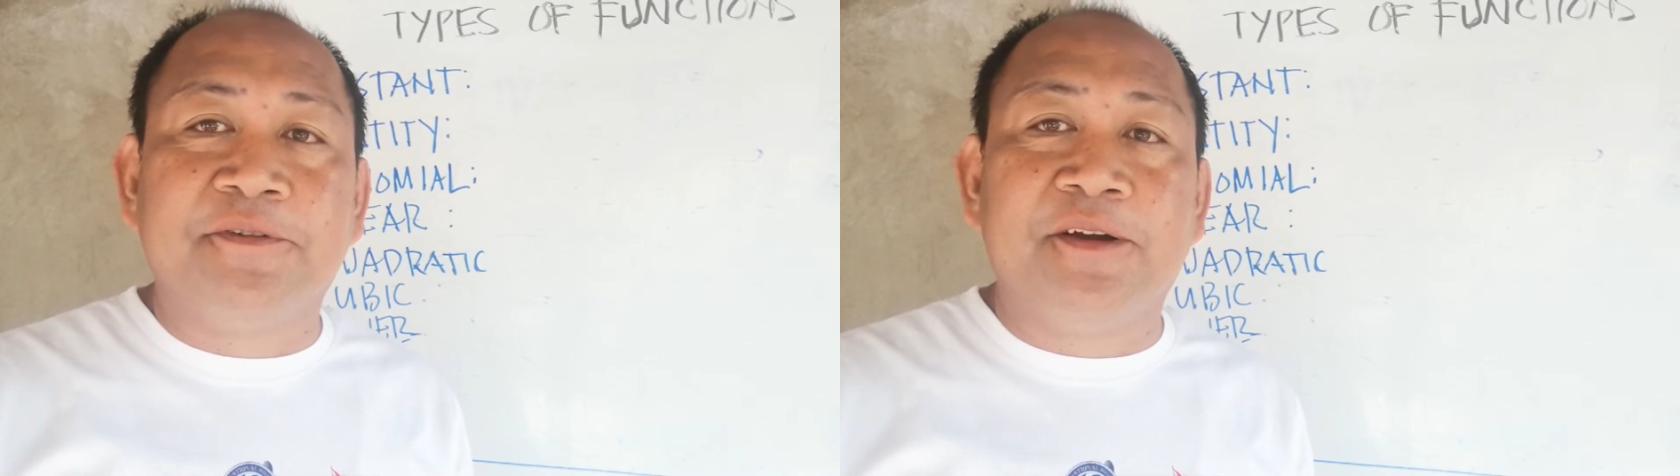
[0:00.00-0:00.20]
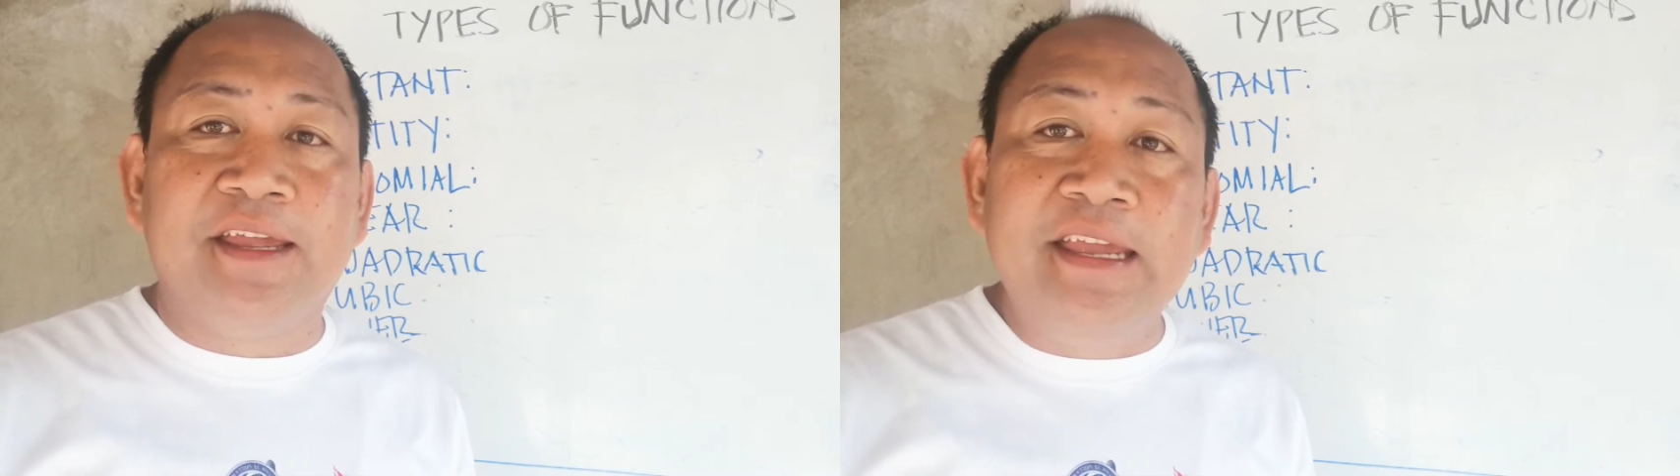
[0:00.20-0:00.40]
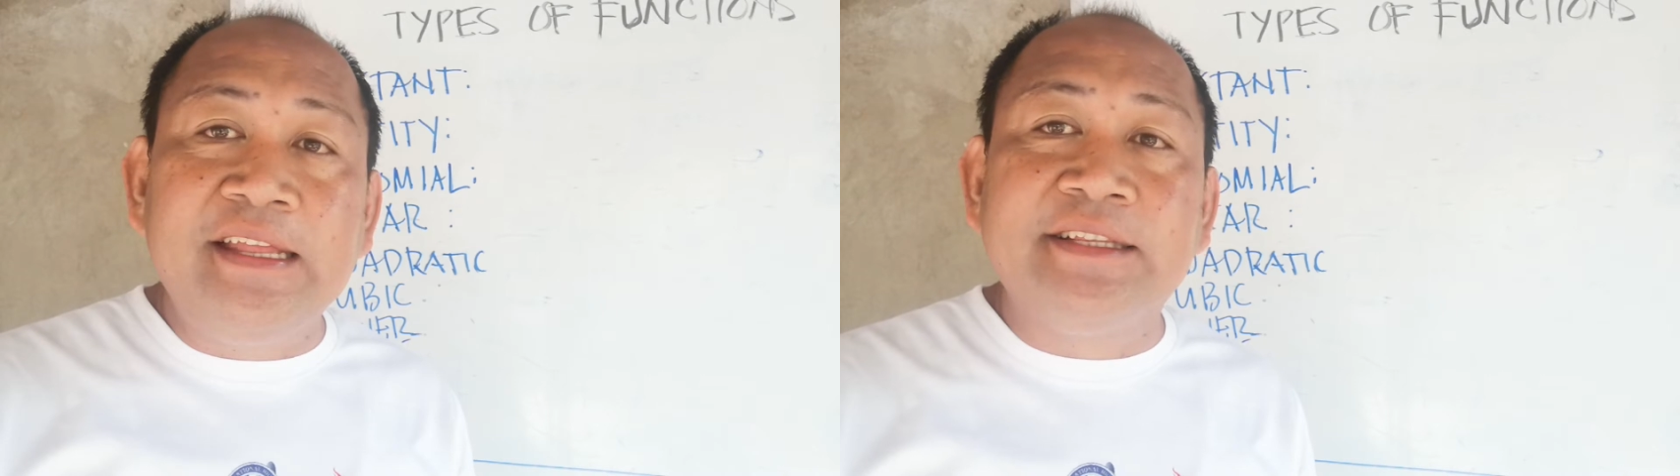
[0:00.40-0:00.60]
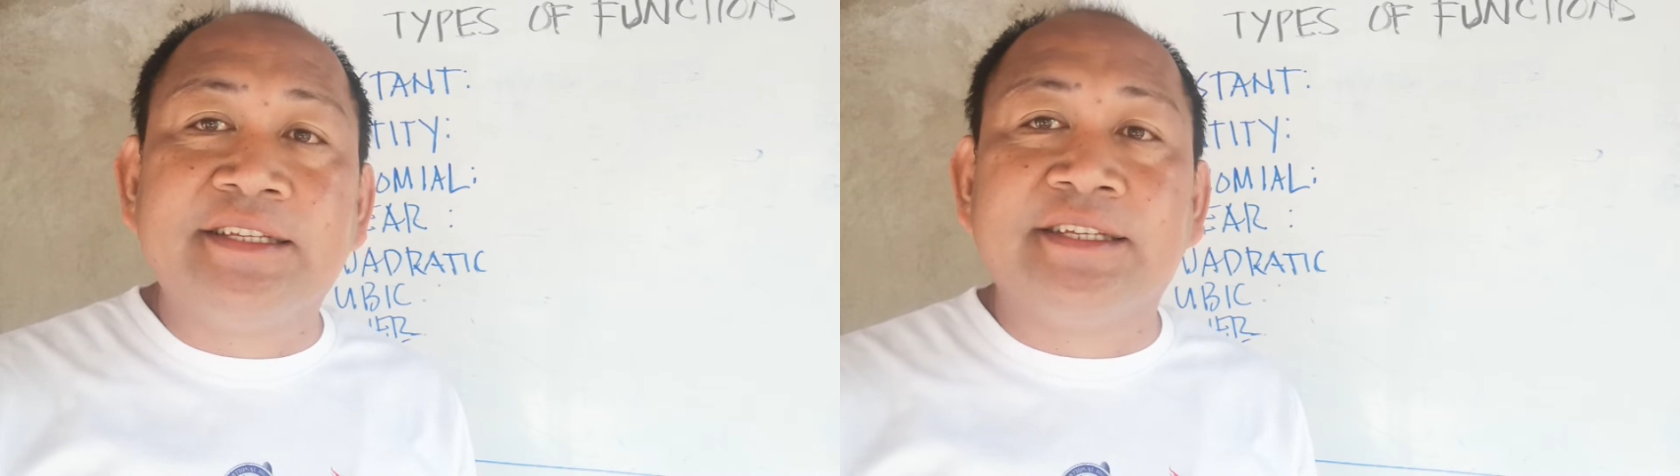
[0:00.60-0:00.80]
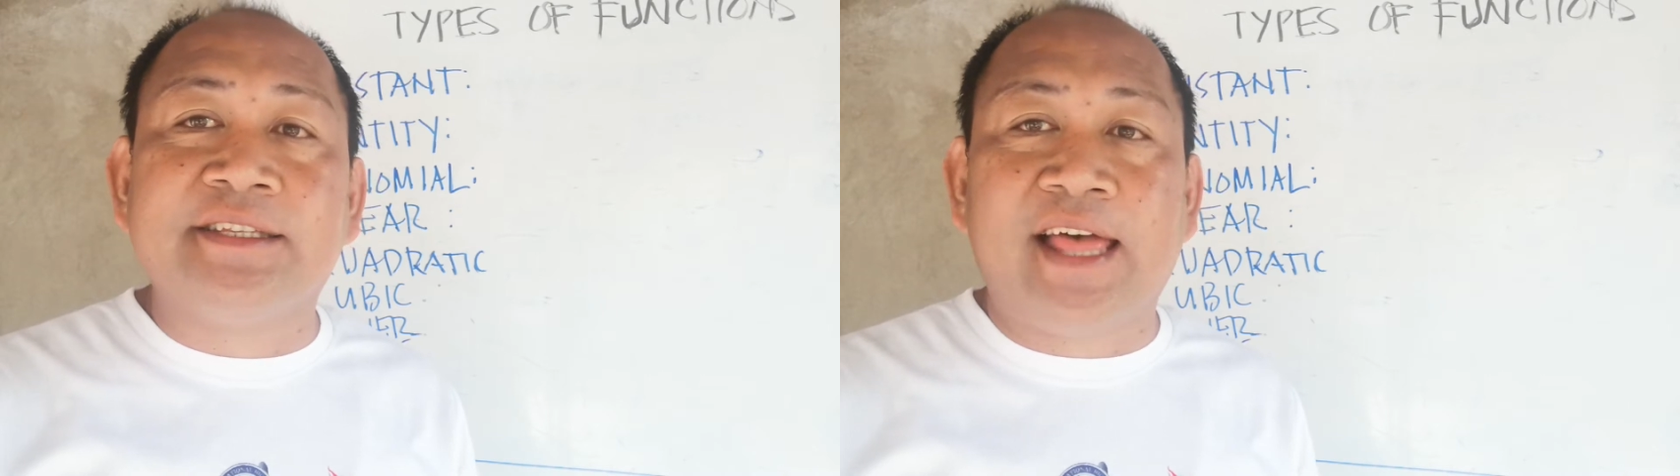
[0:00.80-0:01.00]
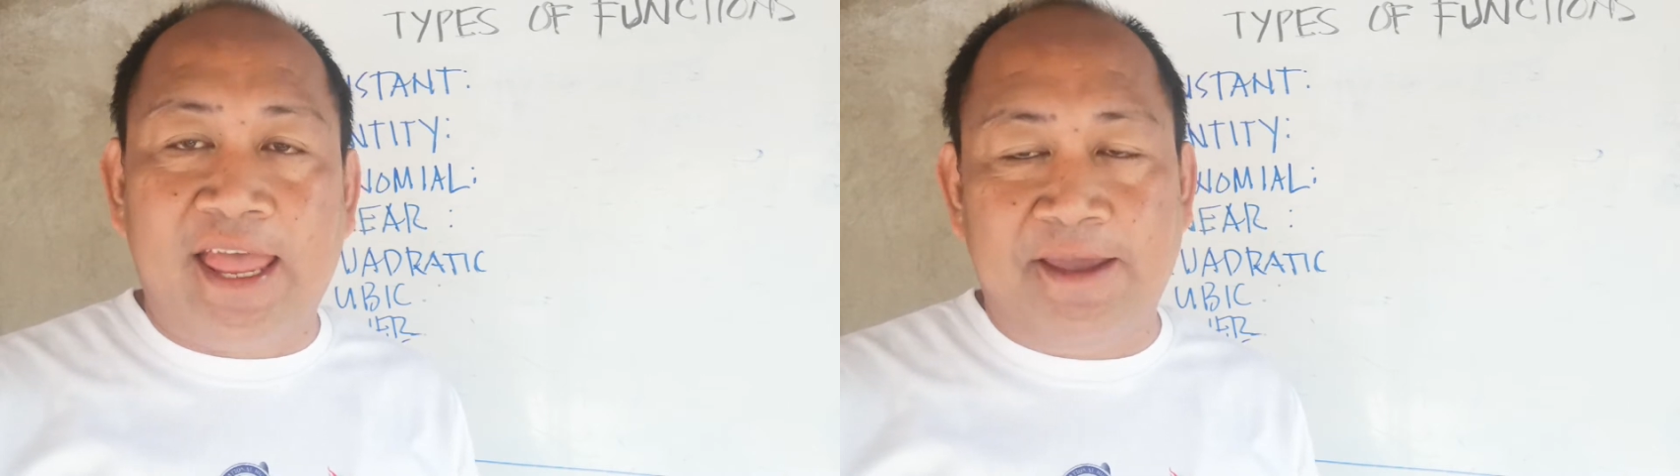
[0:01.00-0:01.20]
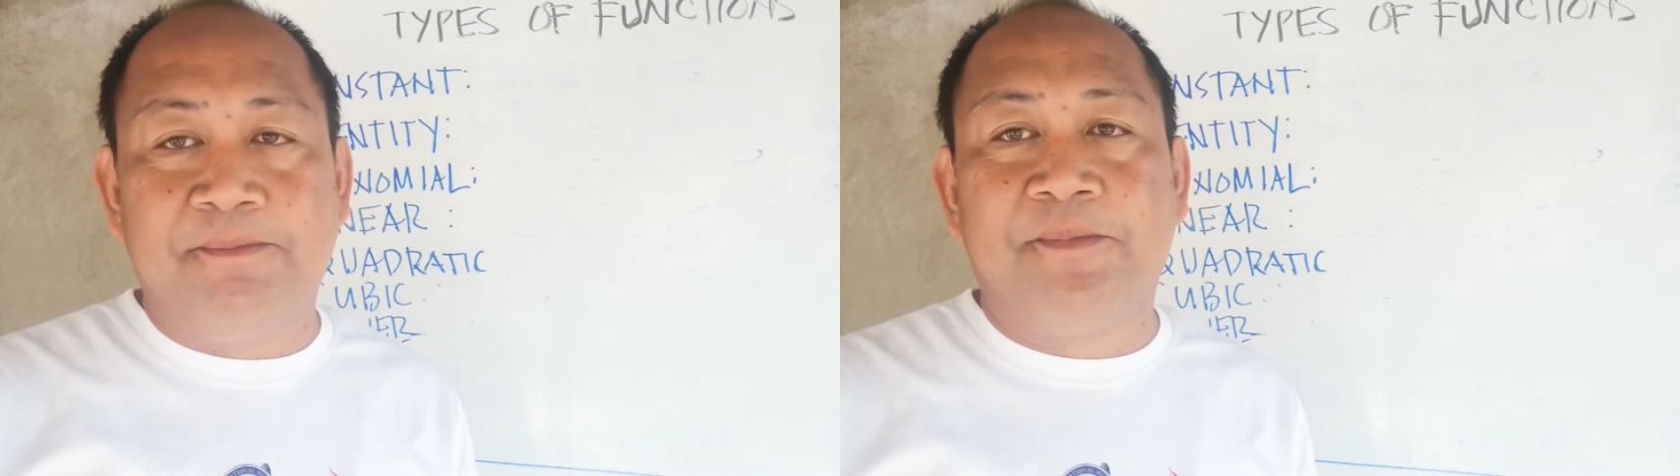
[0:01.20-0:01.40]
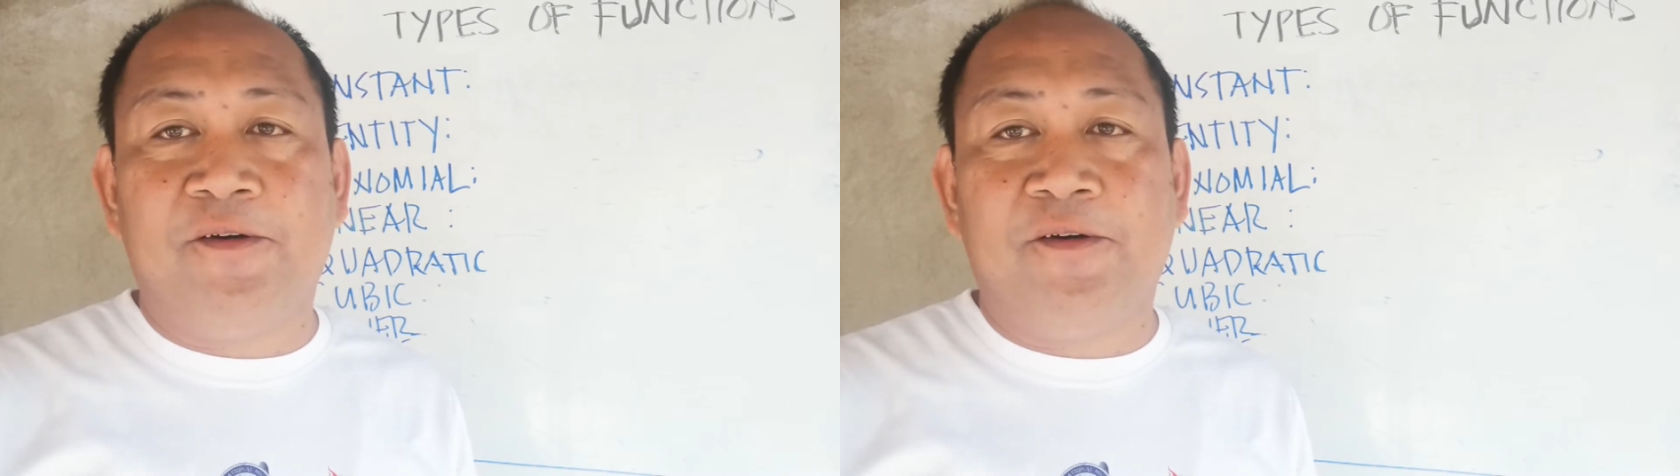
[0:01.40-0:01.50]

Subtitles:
for each type